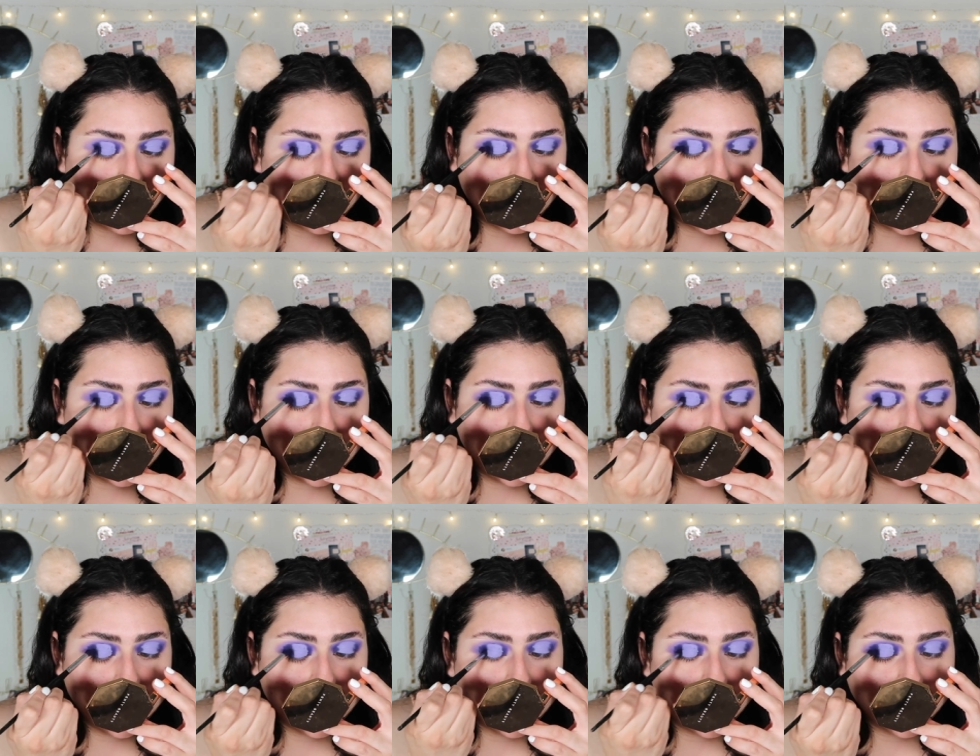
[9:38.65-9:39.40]

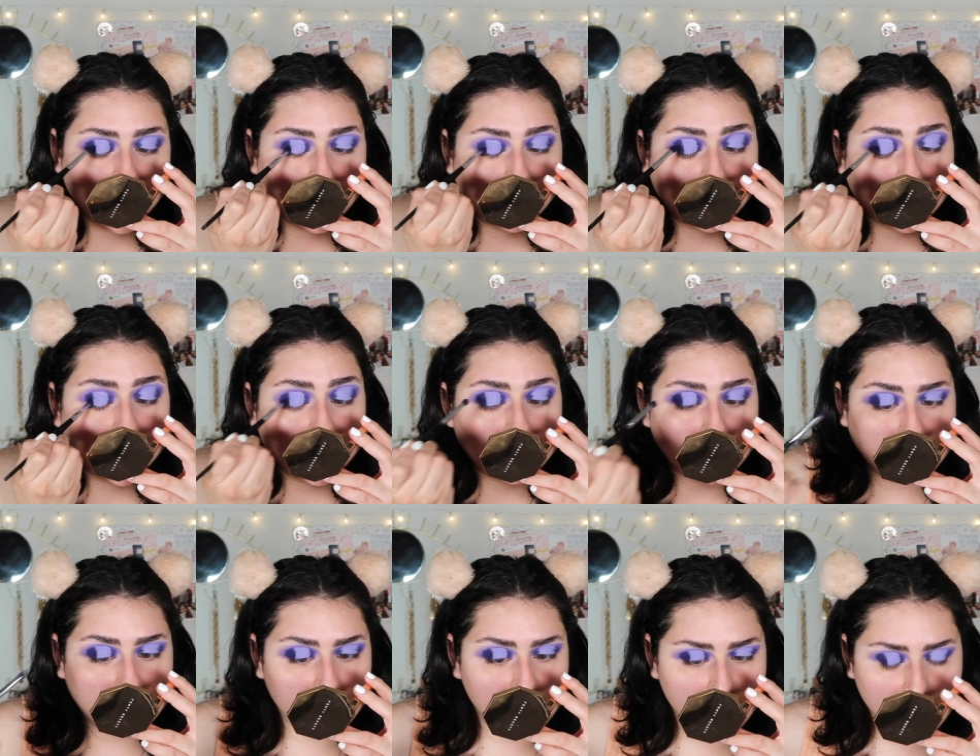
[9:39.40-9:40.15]
the
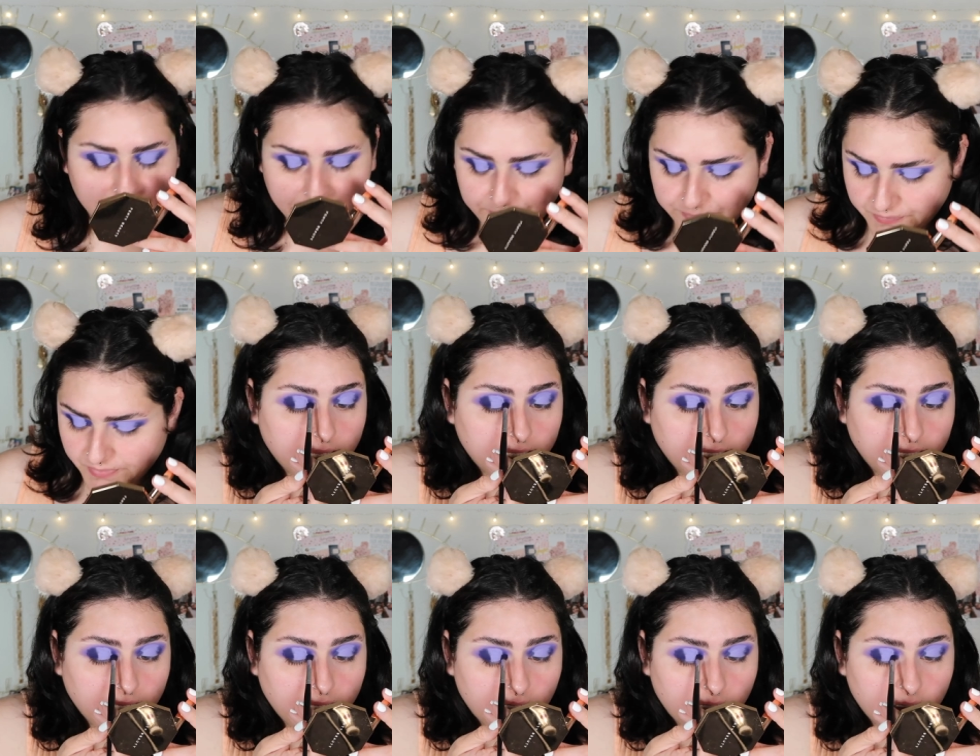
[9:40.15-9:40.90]
apartment
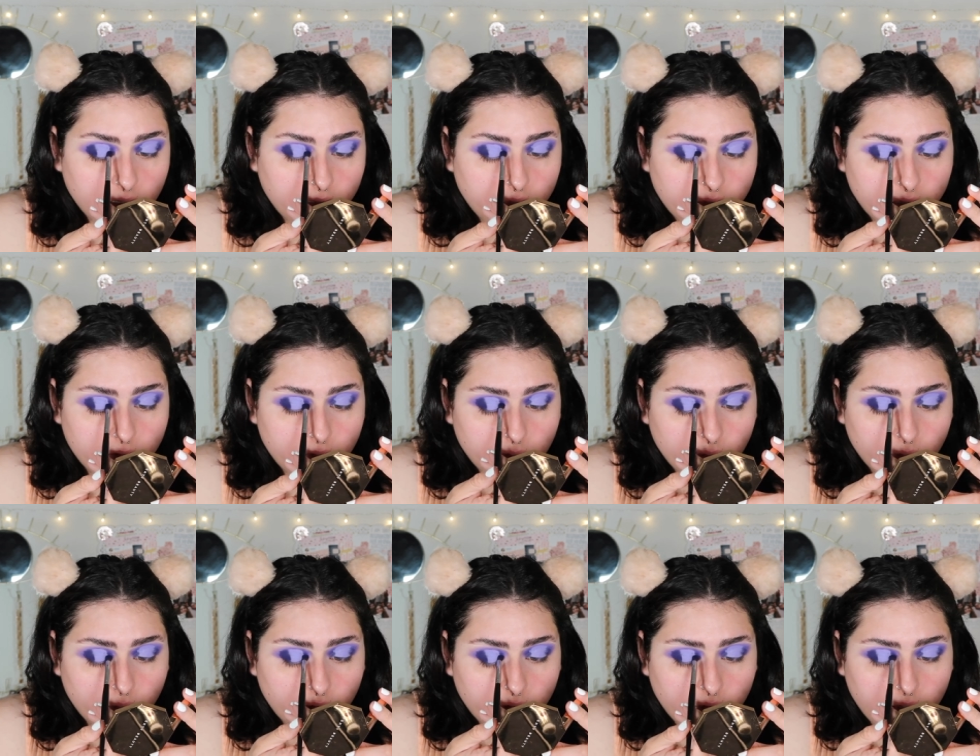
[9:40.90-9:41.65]
again
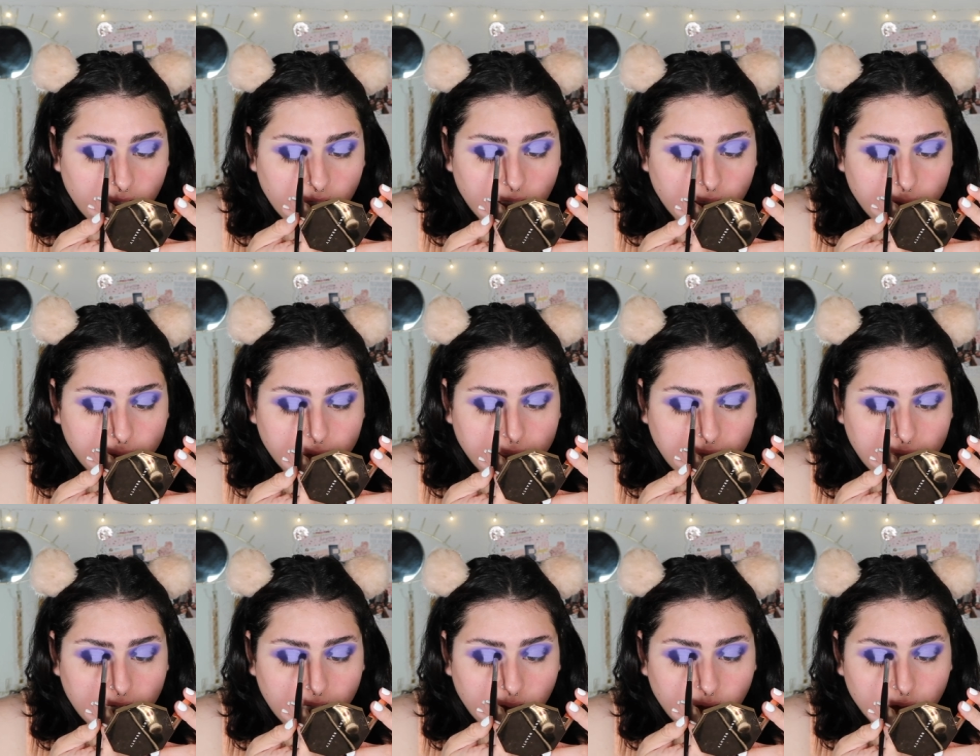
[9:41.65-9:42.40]
through the
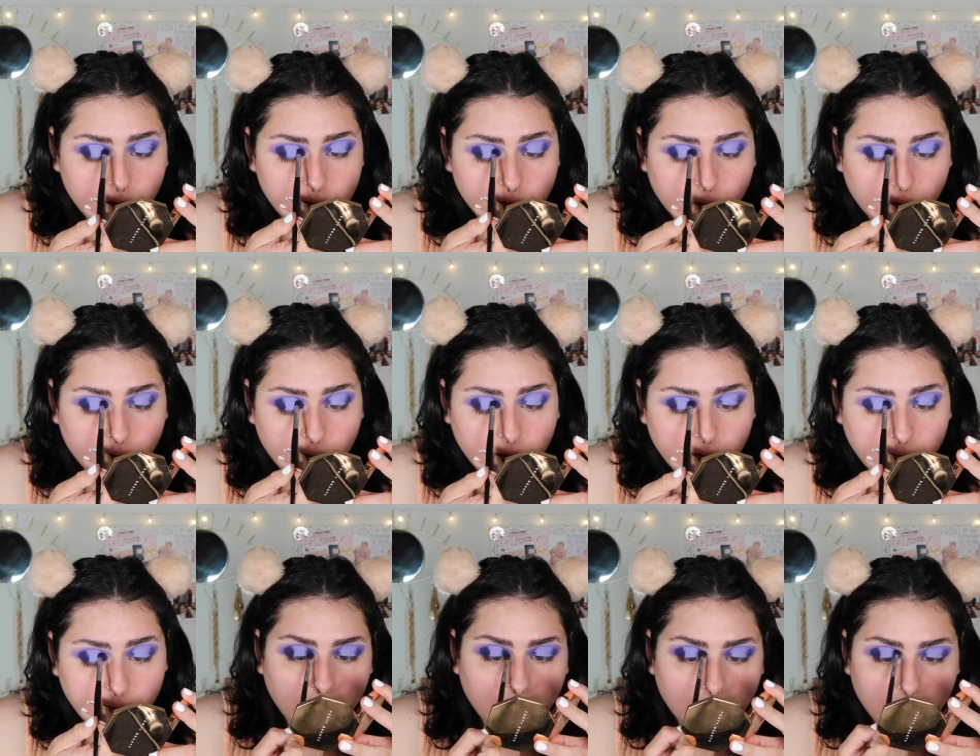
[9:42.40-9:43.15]
patio
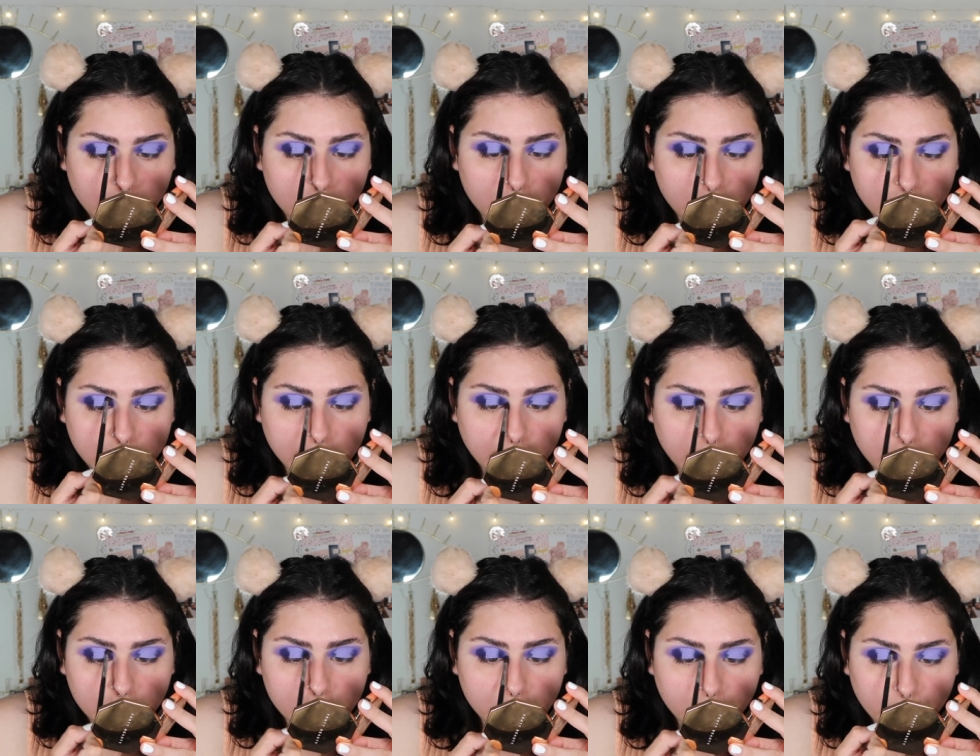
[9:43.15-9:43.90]
door and she
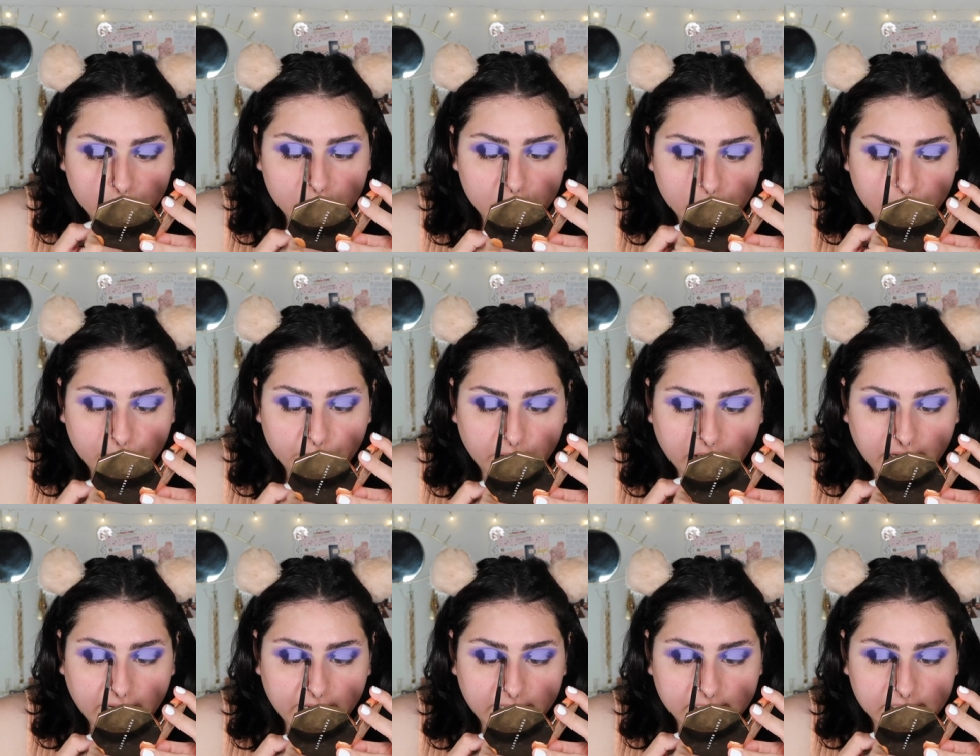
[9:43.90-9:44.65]
said that she was
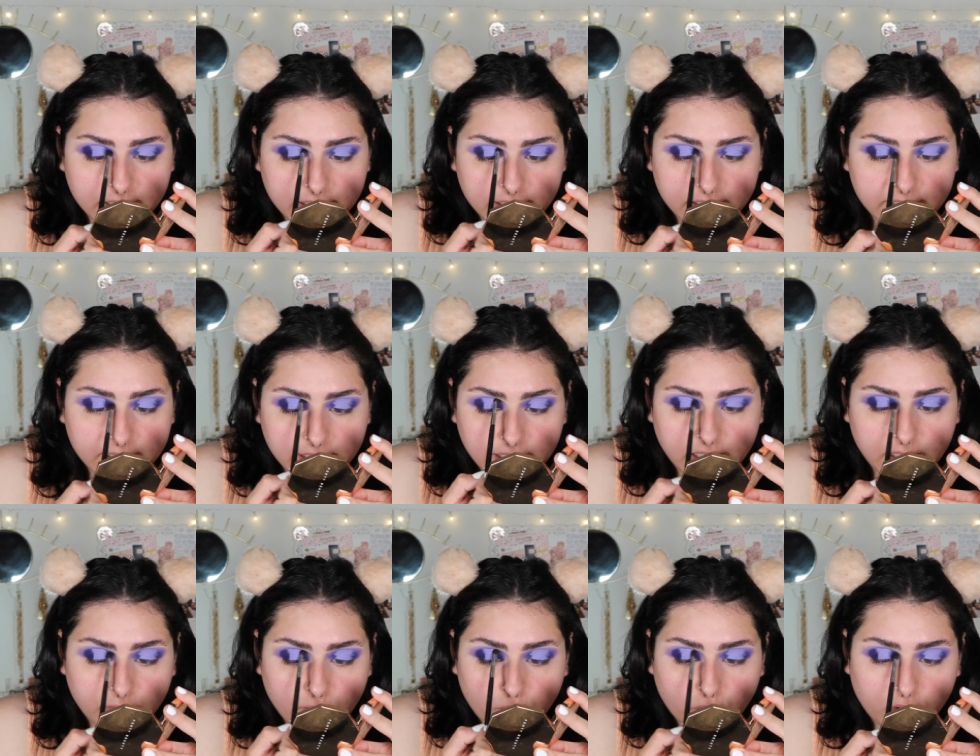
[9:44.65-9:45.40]
surprised to
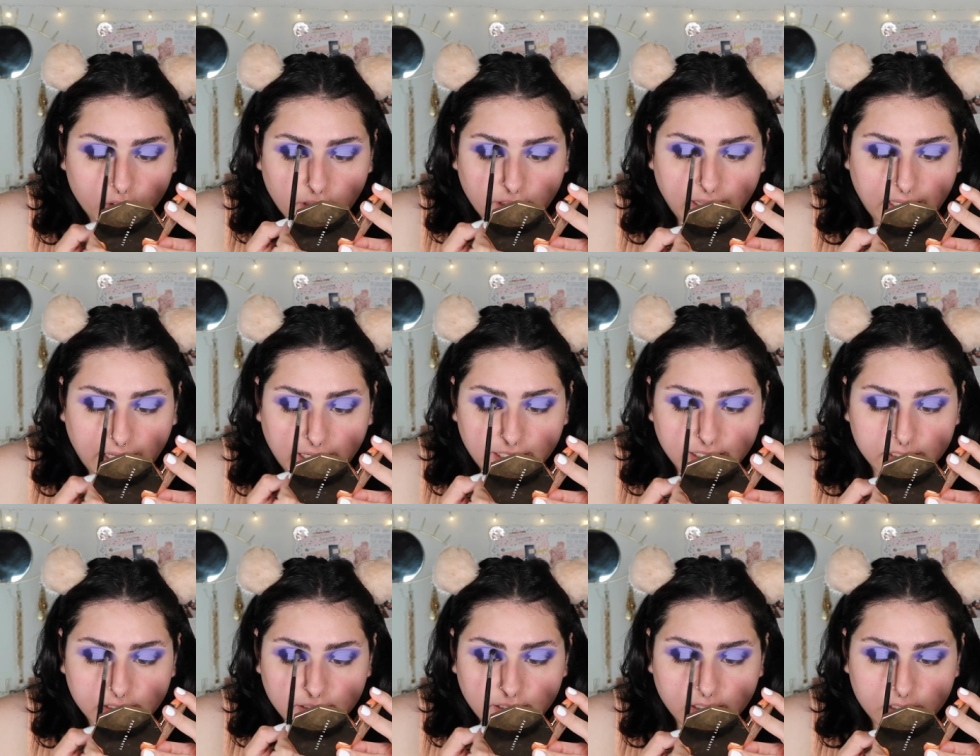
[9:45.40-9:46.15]
see more
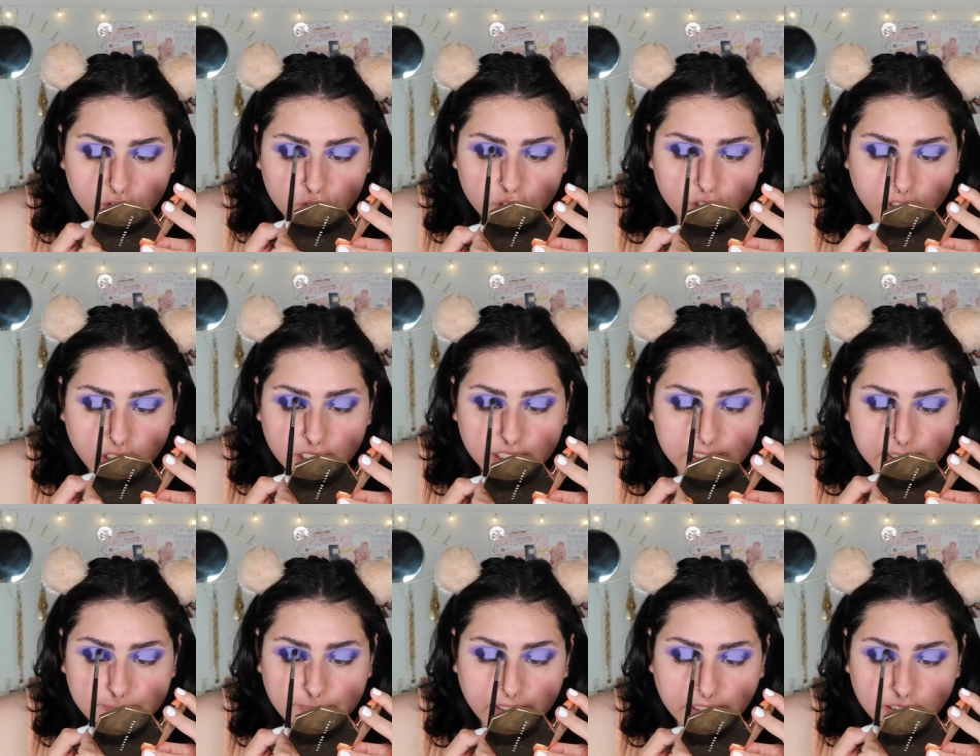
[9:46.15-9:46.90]
light than she
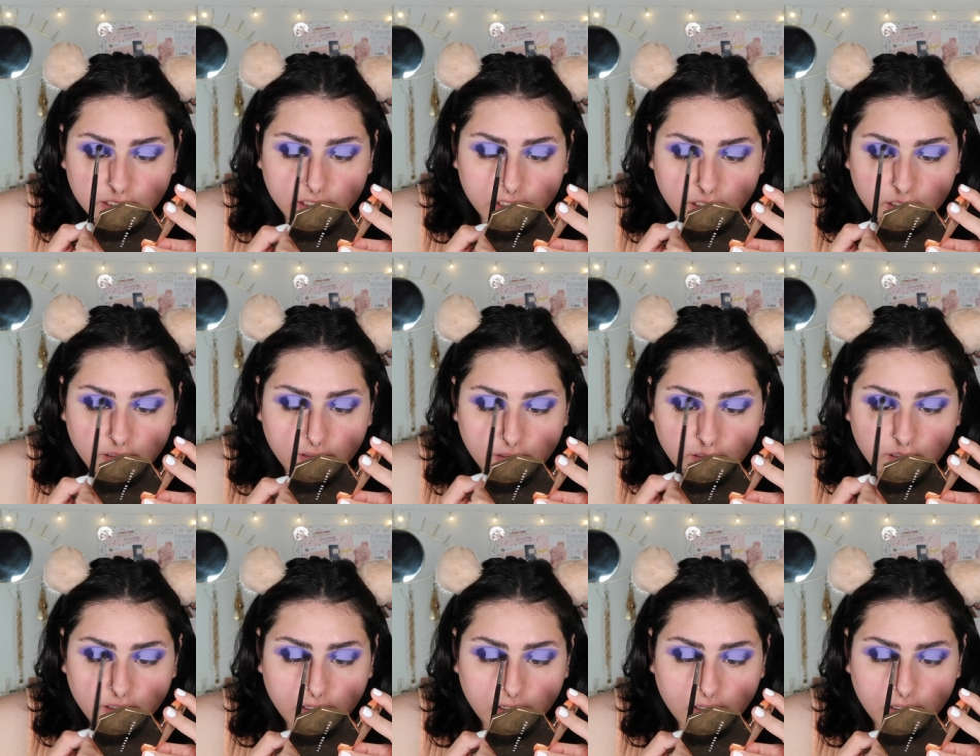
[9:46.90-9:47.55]
expected.